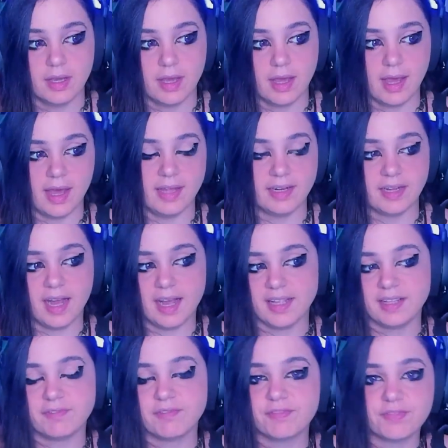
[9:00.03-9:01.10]
And
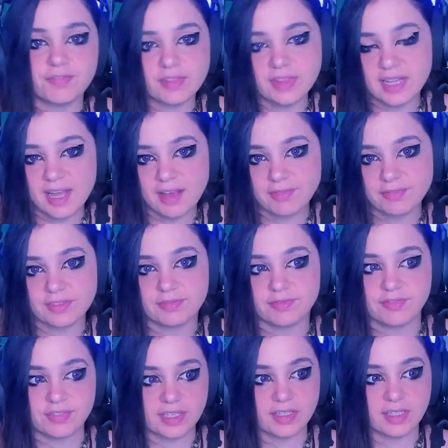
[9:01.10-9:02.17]
I left
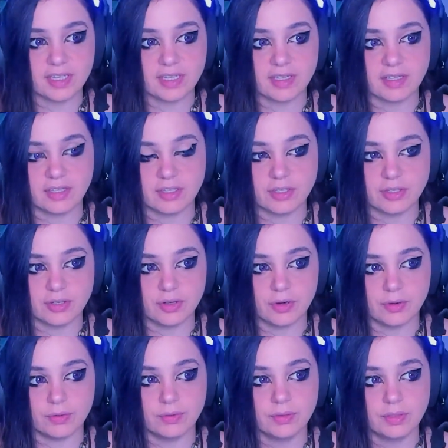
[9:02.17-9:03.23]
feeling, you
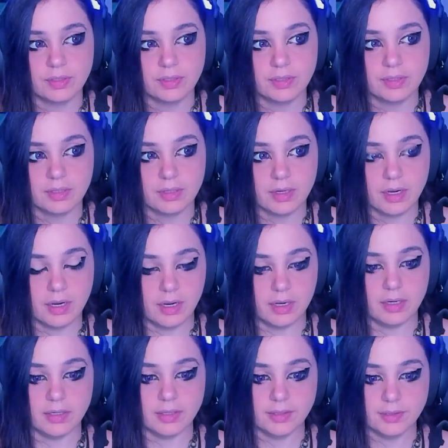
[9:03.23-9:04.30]
know,
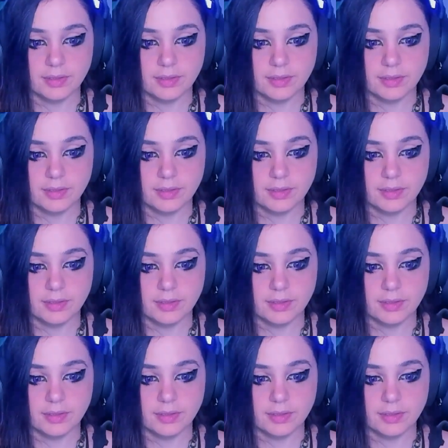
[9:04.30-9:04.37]
like